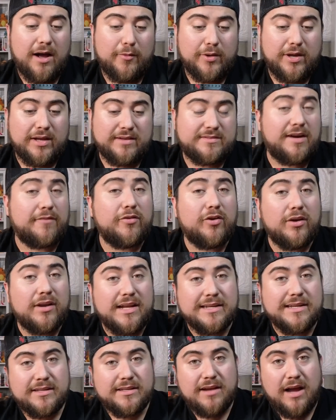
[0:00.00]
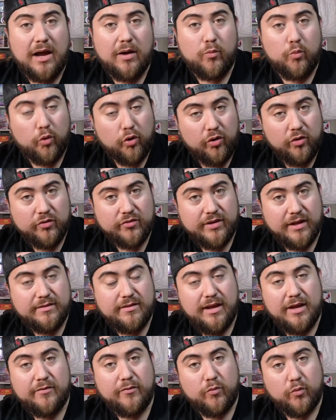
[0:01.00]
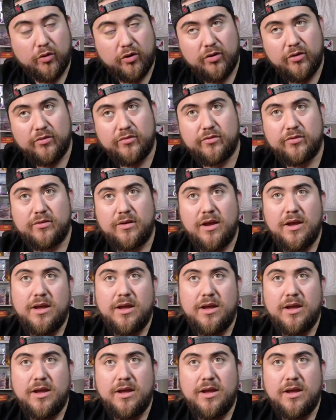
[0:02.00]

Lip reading: We got several leaks at Worlds, at the end of Worlds.